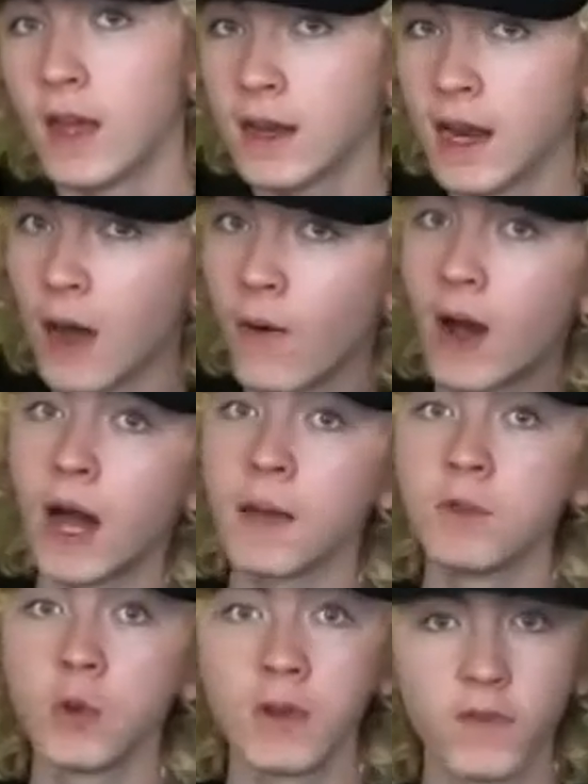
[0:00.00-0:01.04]
Now, I'm
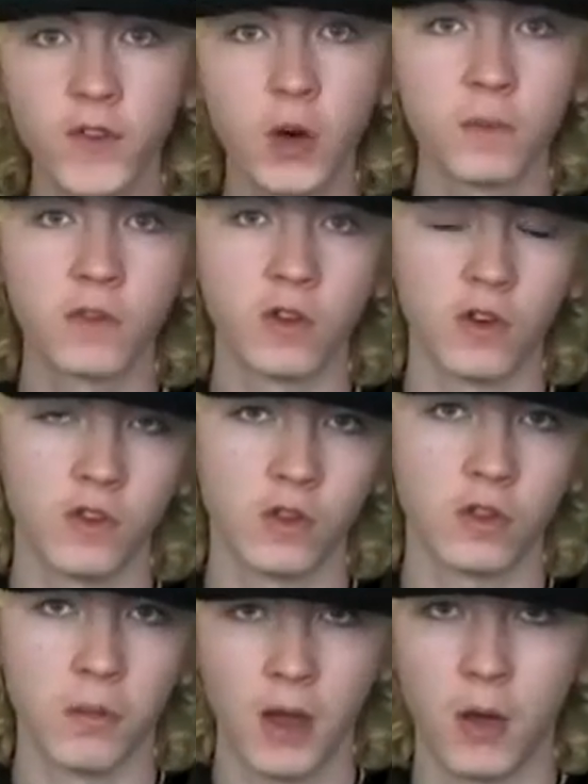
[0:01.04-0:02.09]
doing film studies
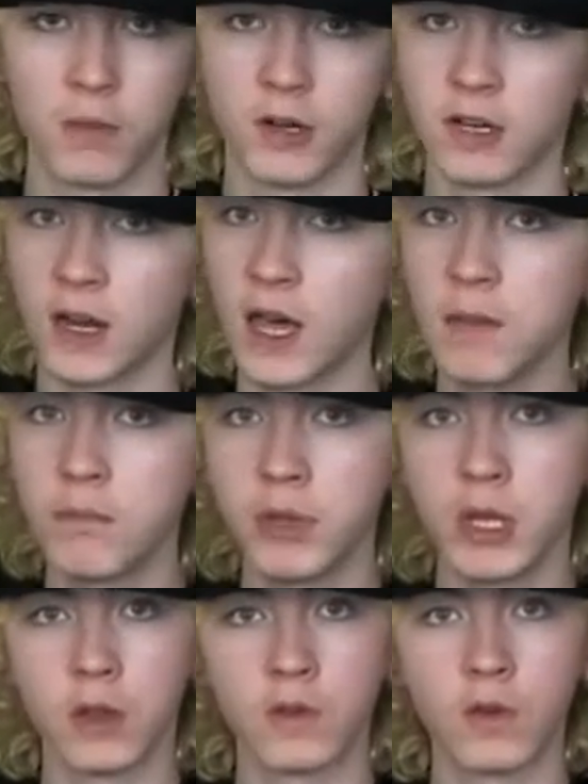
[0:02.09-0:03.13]
at the moment, and I'm
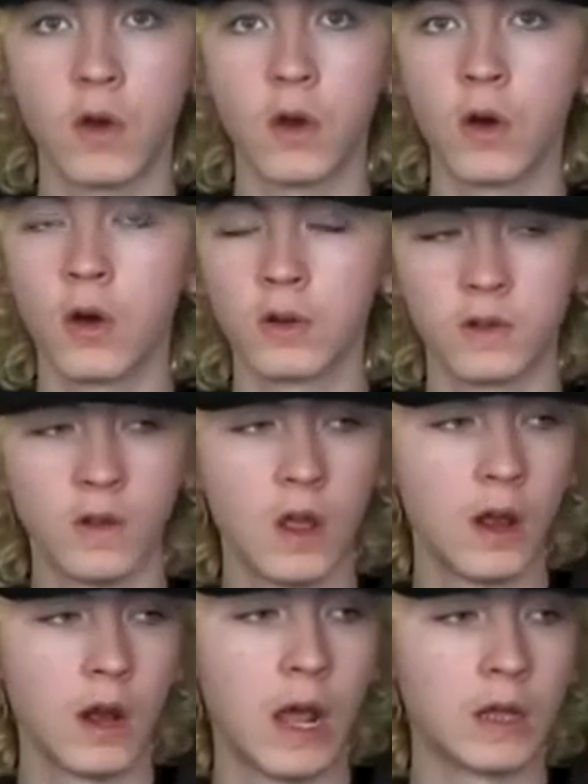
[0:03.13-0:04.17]
being taught
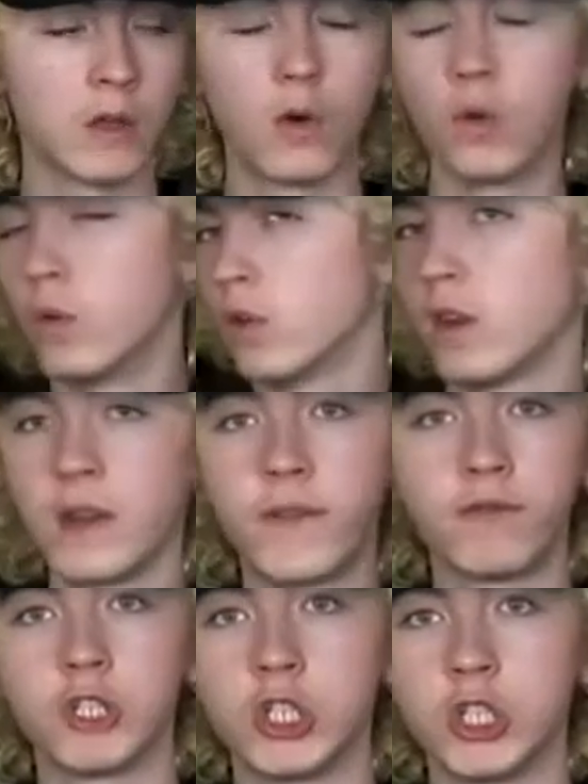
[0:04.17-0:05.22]
like all the
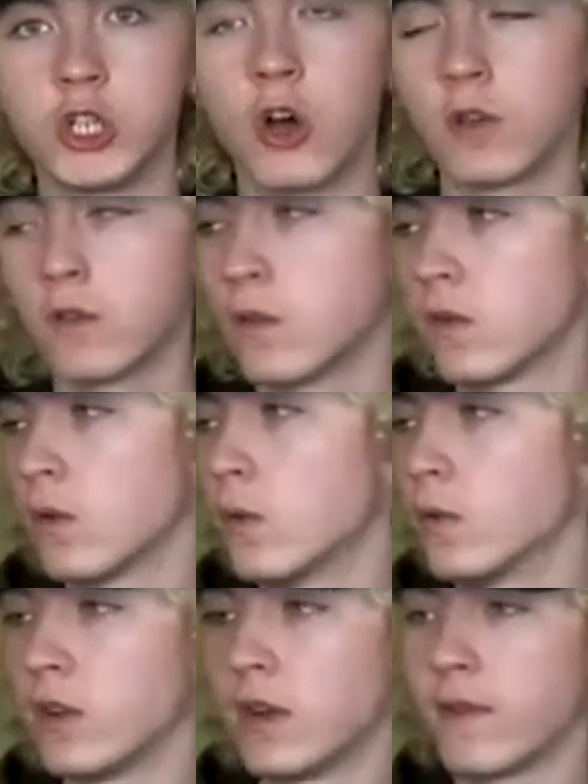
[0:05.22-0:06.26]
different shots,
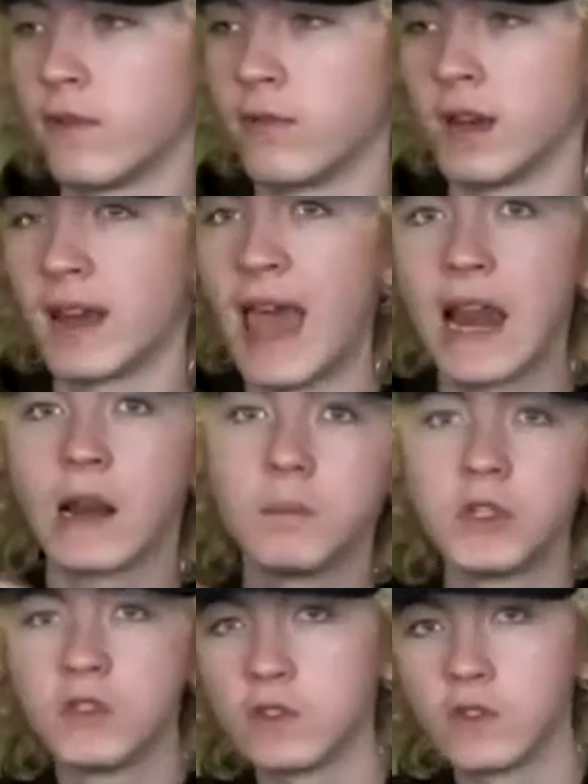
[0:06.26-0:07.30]
all the different
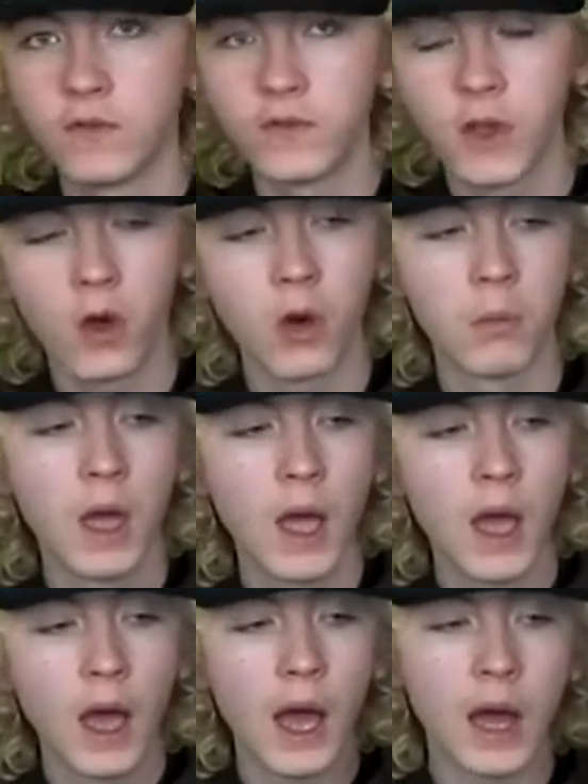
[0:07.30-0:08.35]
elements of film,
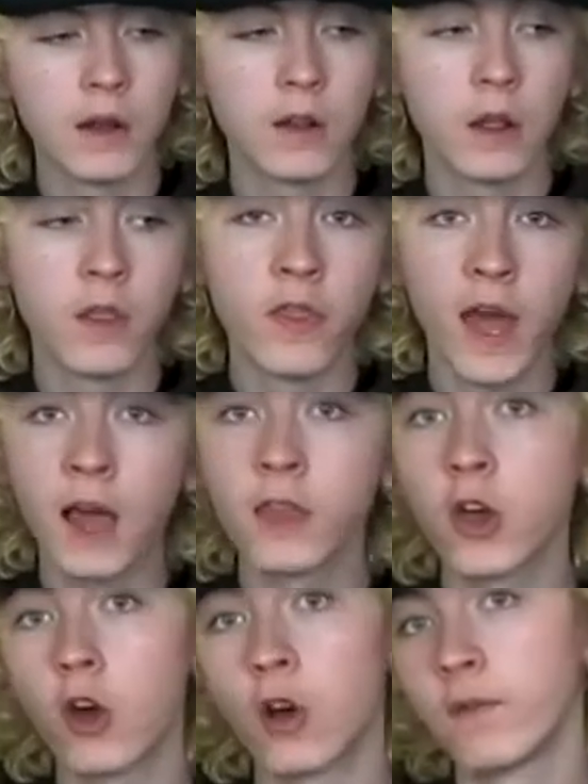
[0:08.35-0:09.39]
and they're
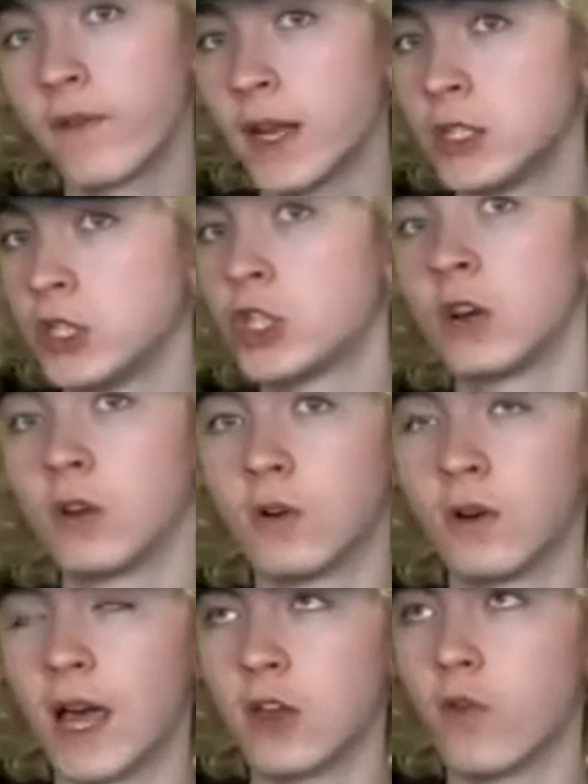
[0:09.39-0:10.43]
the
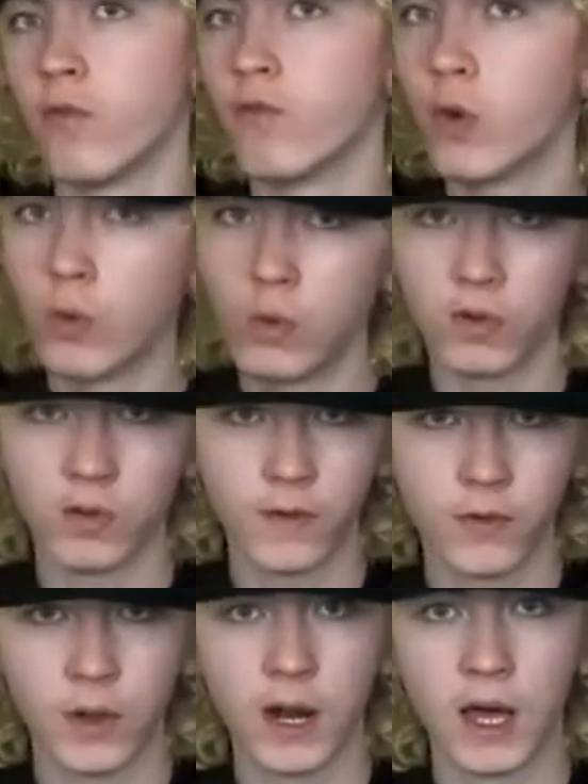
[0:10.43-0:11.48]
conventional like rules,
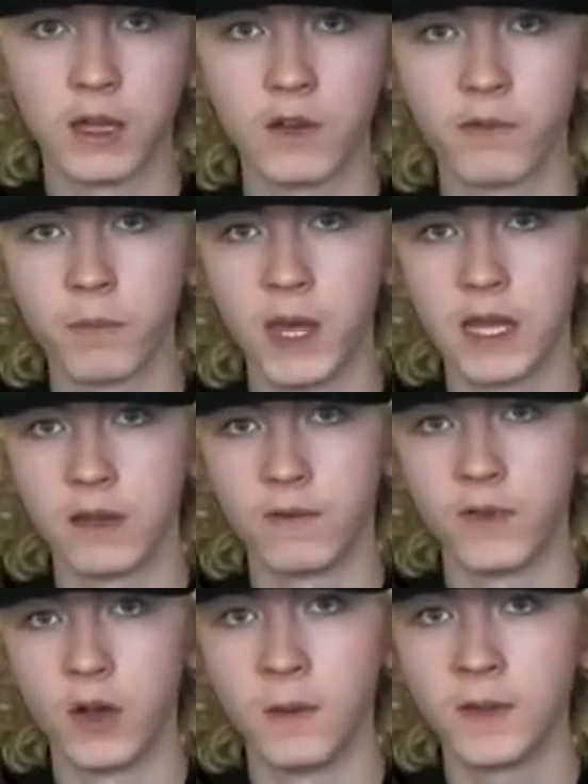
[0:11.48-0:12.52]
if you like, of making
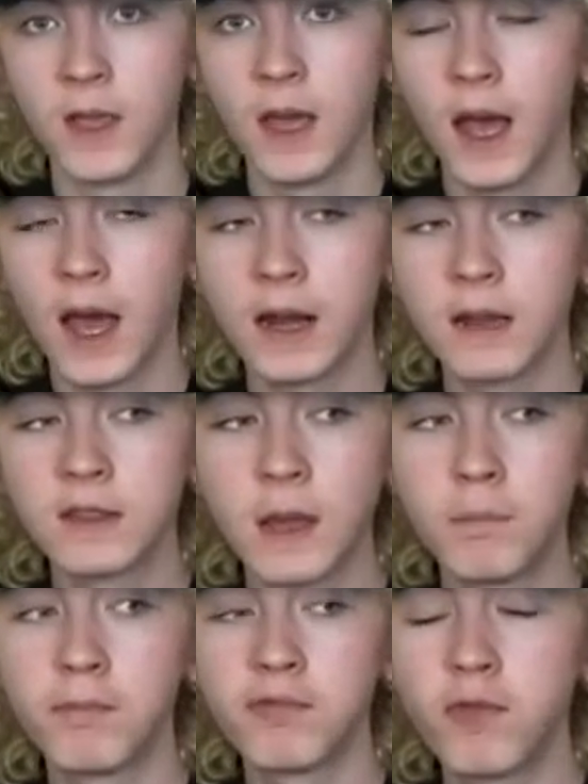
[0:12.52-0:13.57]
films. And
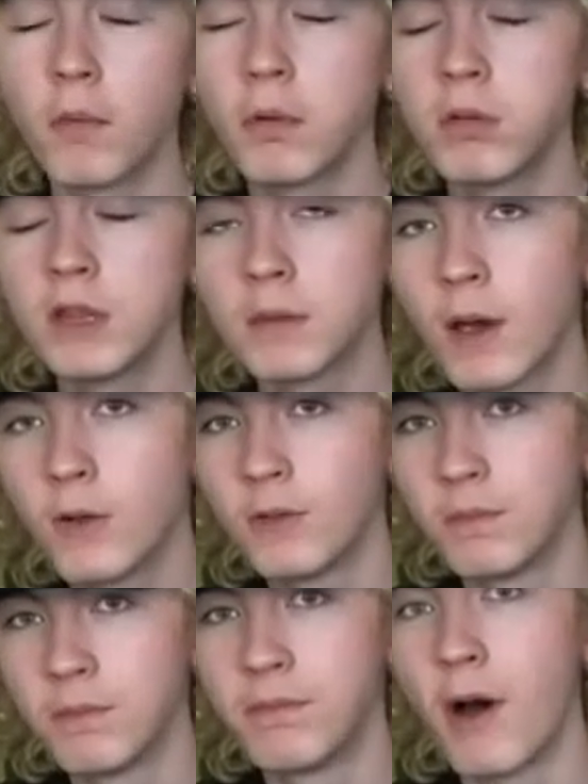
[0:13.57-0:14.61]
they're probably the most
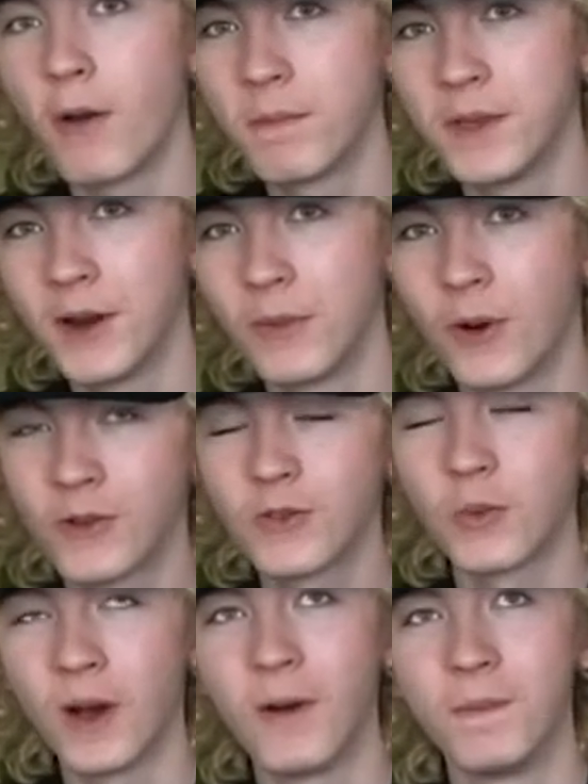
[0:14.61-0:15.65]
popular
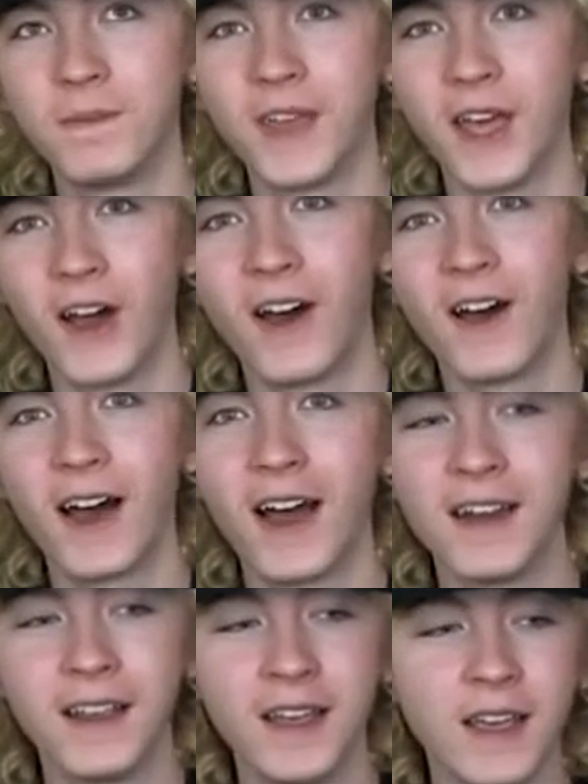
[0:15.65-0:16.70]
ones, well, they are,
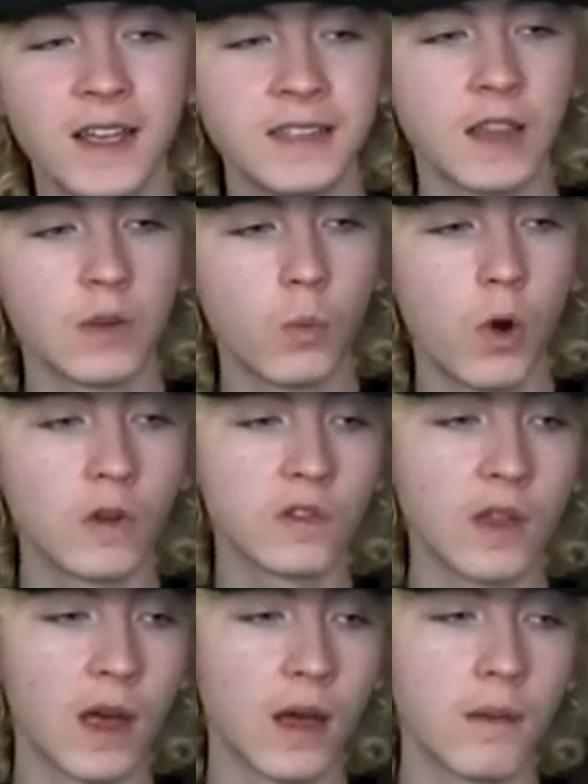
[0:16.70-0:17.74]
and they're the ones
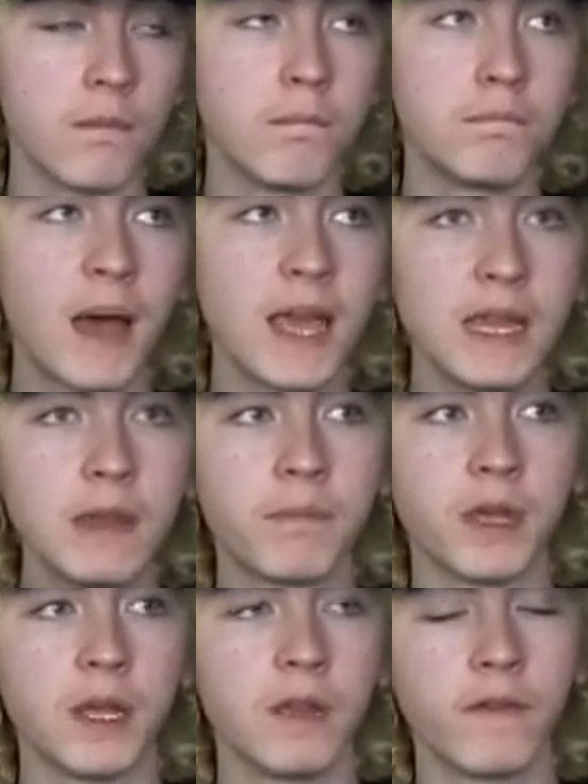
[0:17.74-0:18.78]
that
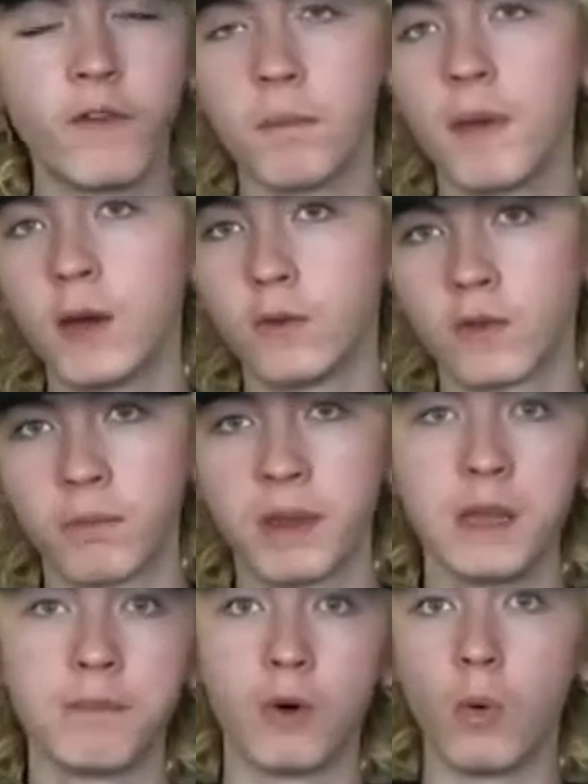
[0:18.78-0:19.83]
maybe for most
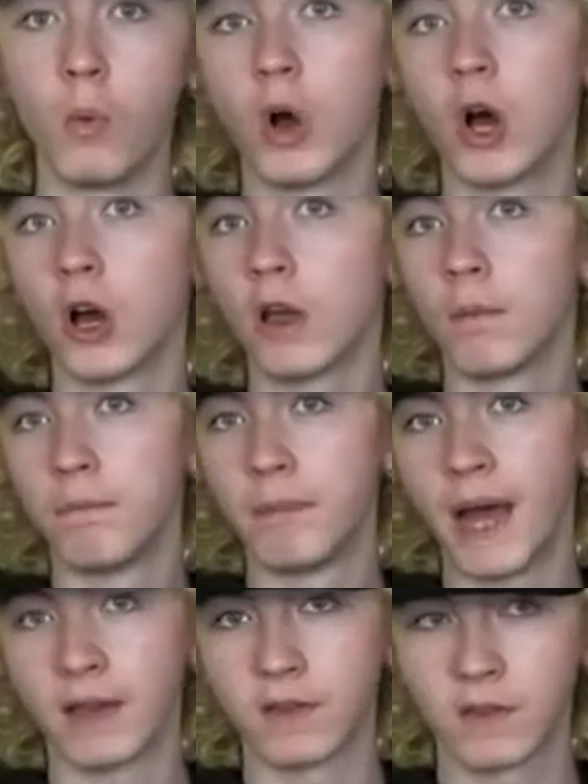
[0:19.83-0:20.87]
people work
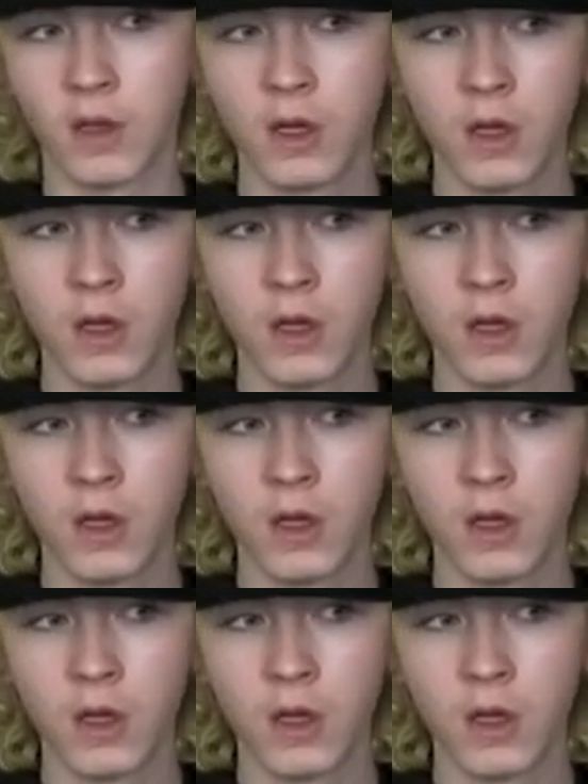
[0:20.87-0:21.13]
best.